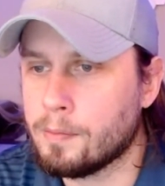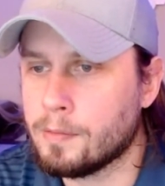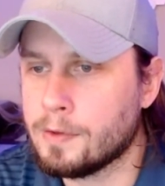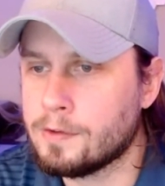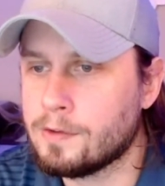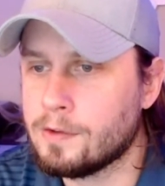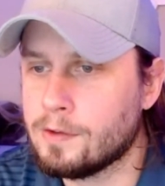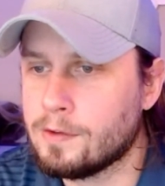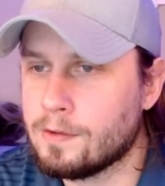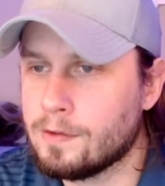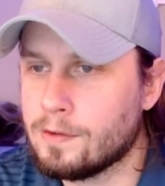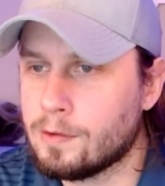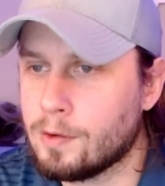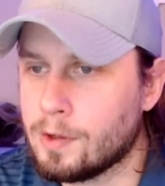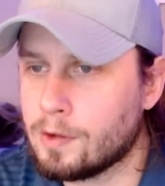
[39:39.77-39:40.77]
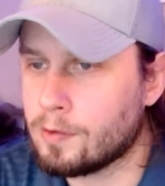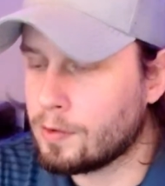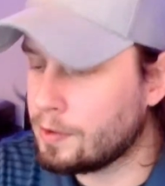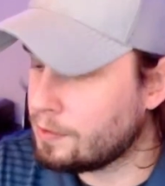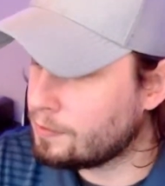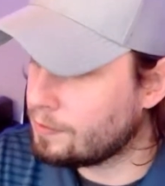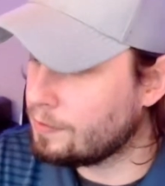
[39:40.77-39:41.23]
Let's just sort of
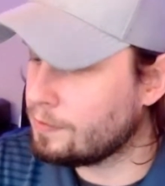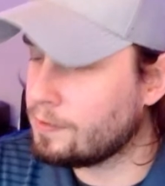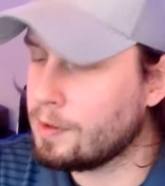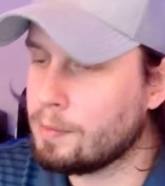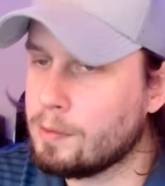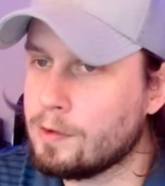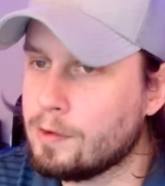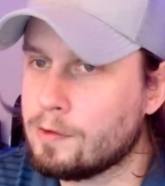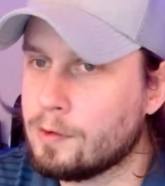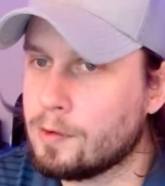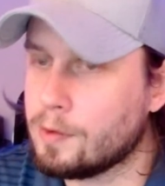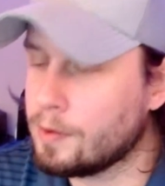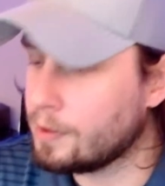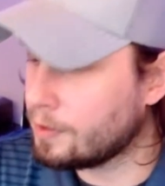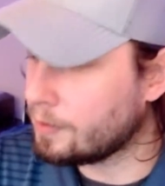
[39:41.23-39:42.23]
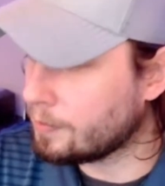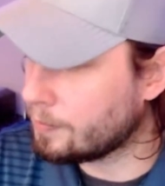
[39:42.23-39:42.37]
crunch these numbers real quick.